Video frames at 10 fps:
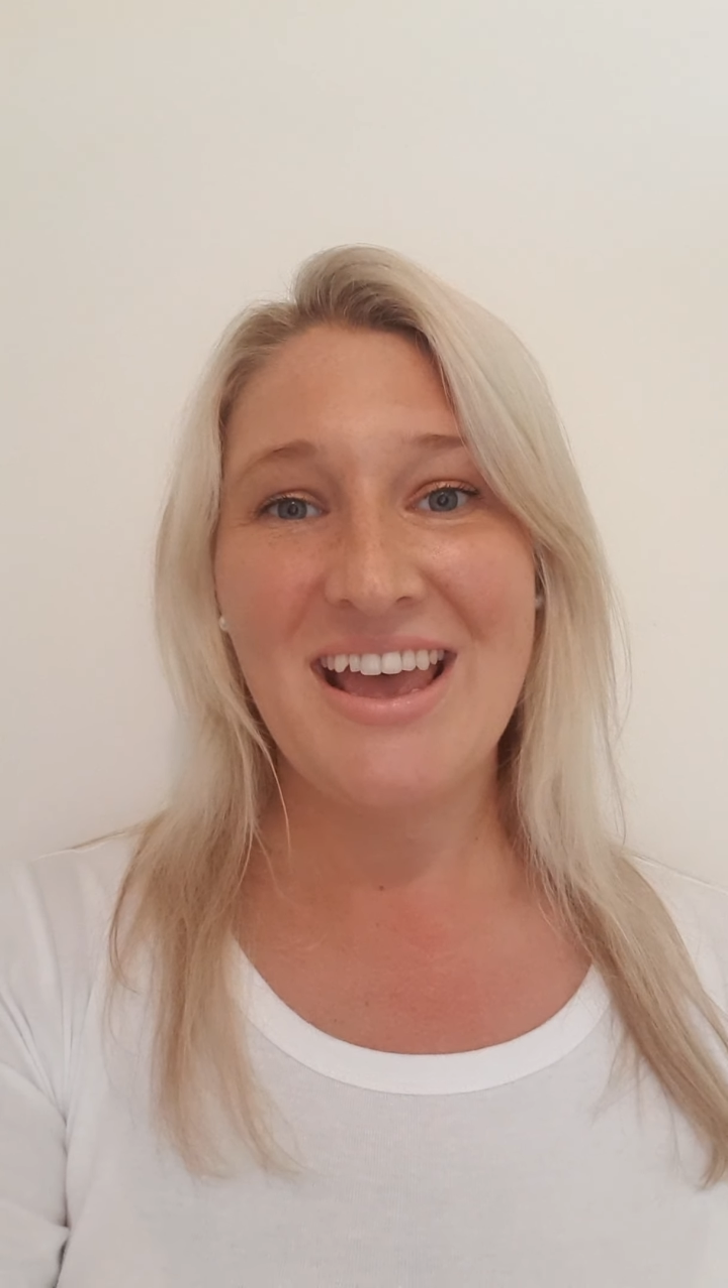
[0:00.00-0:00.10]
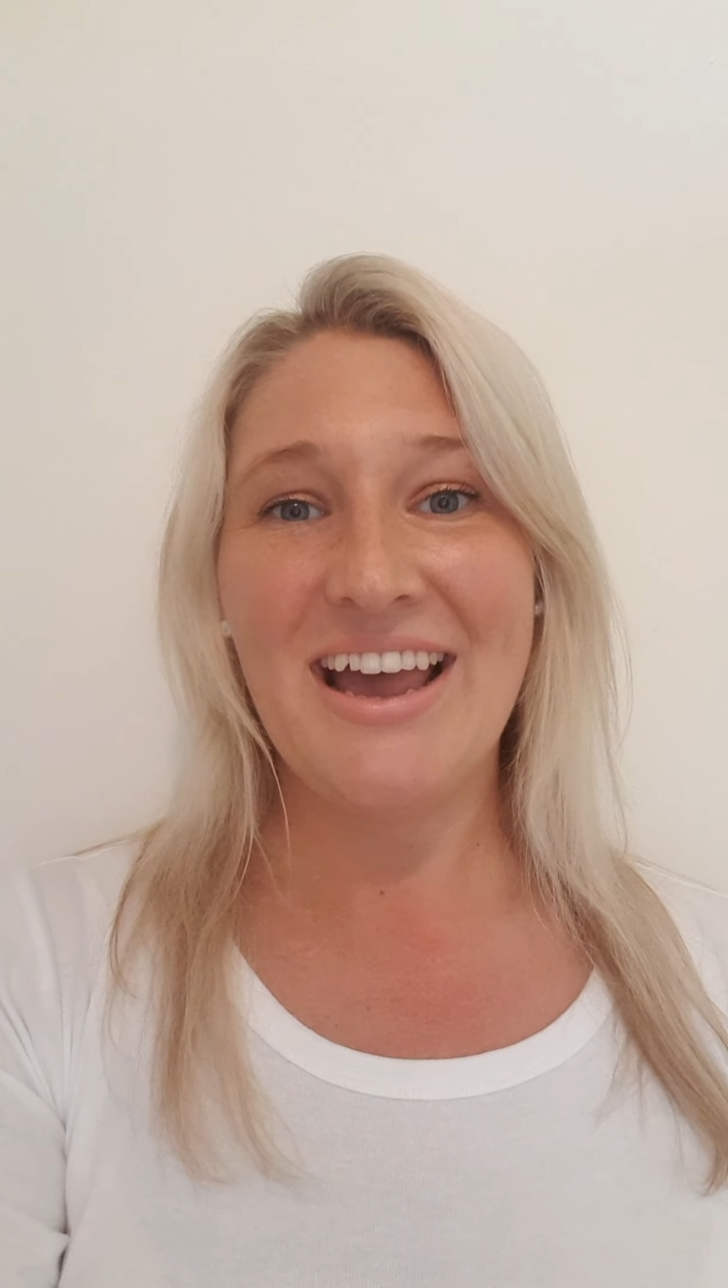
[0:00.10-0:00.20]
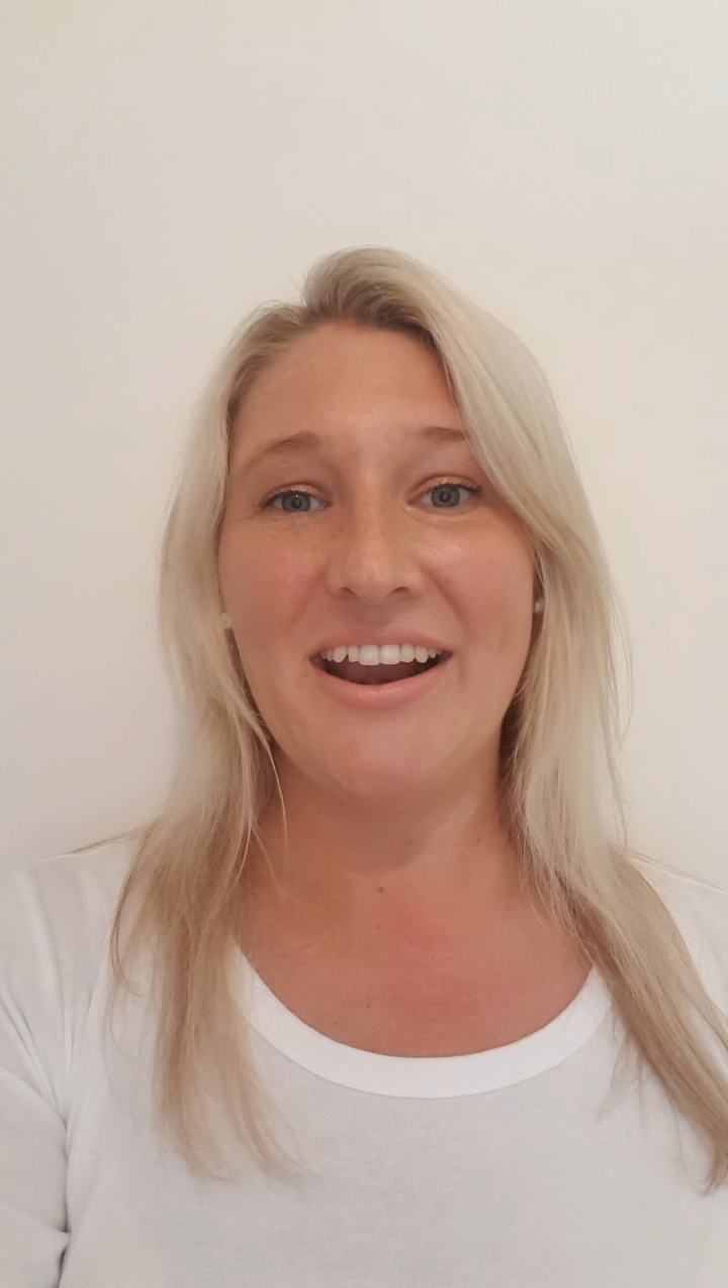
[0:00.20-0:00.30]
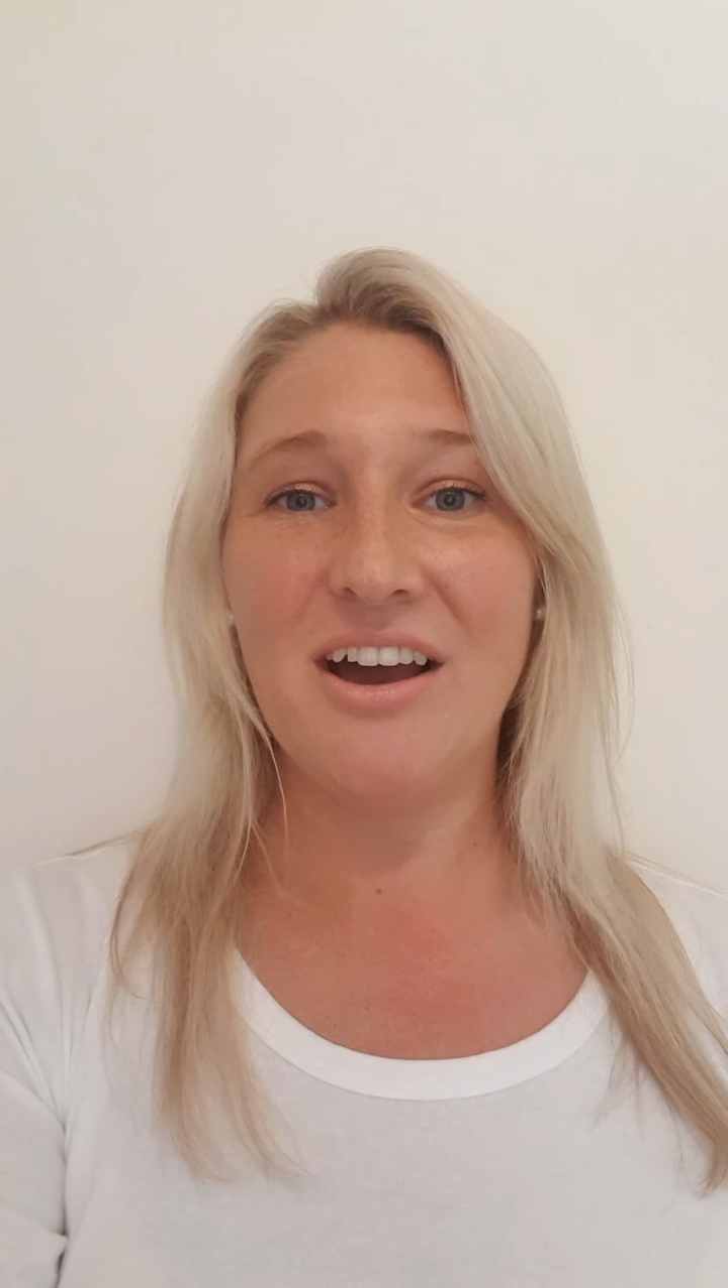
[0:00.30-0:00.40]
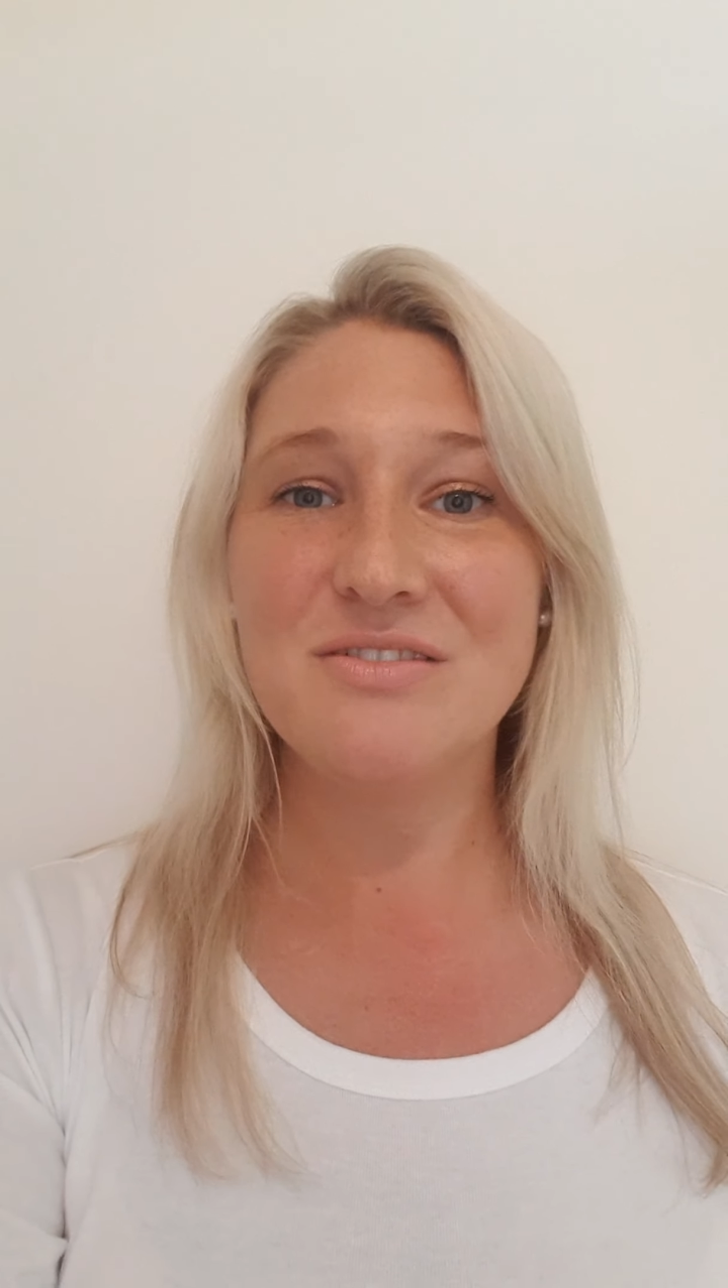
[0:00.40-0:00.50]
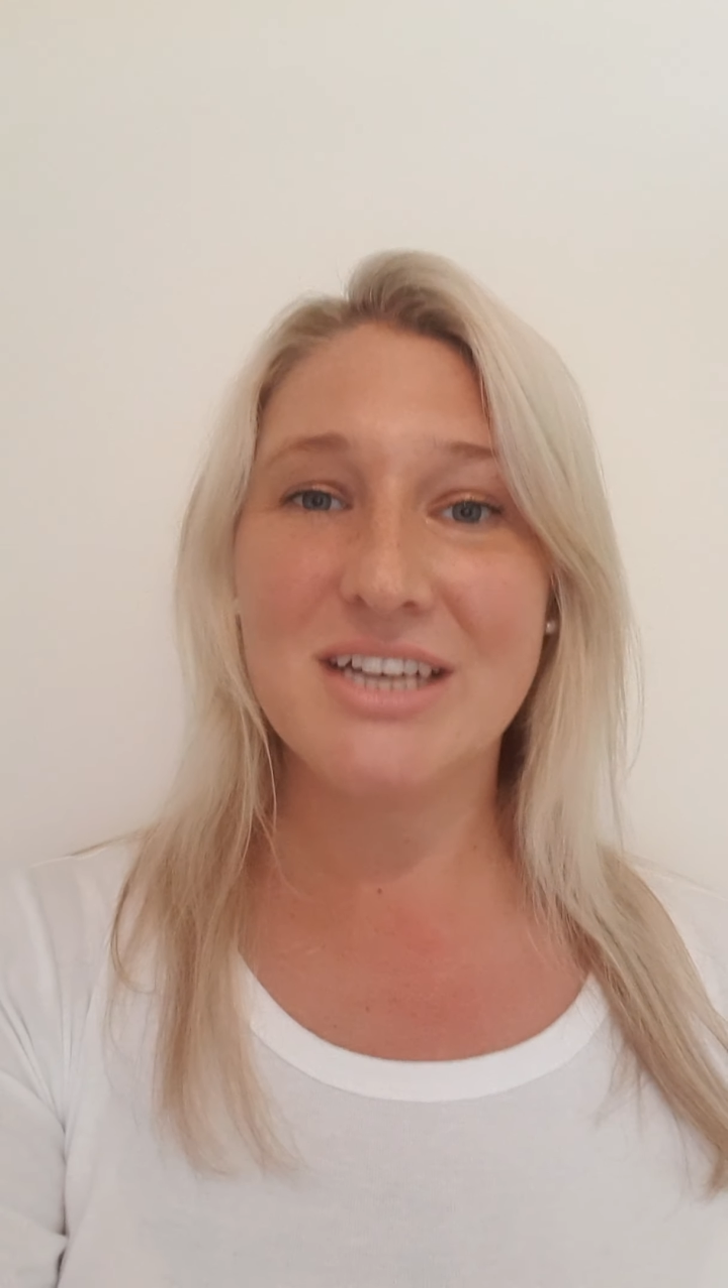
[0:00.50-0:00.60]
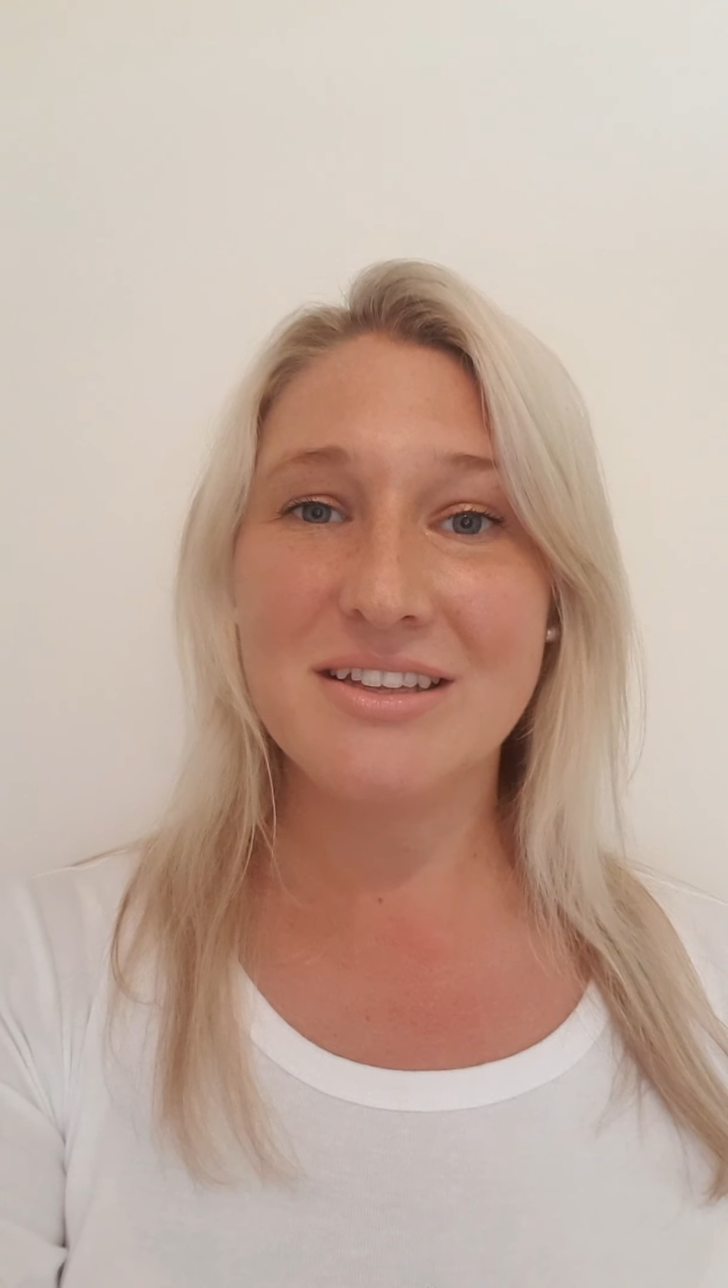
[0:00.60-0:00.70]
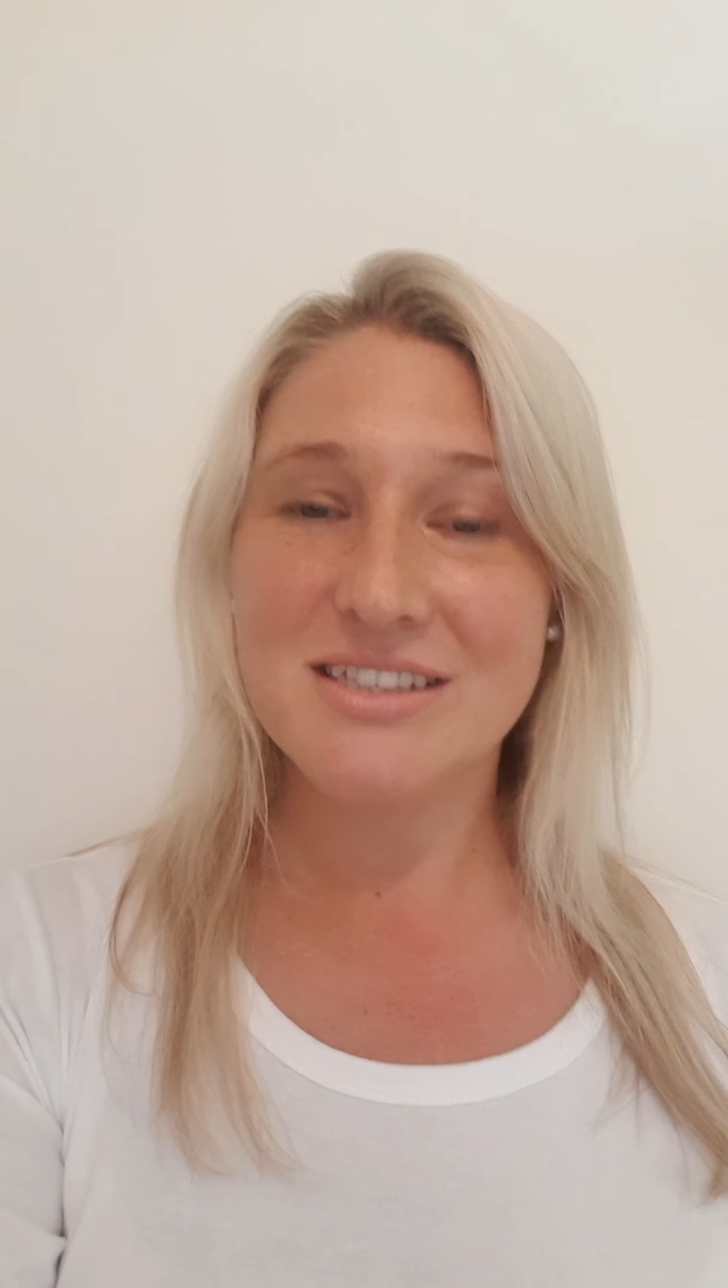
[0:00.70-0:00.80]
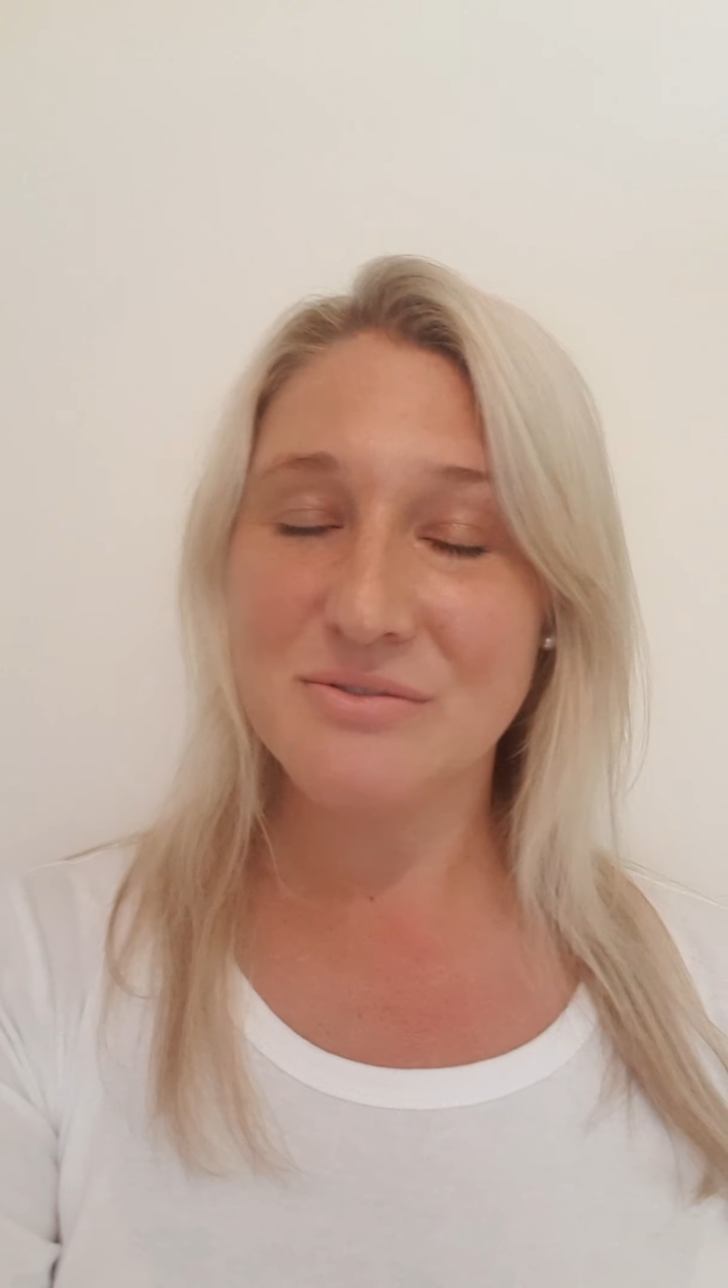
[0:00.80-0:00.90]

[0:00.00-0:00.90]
And I've done this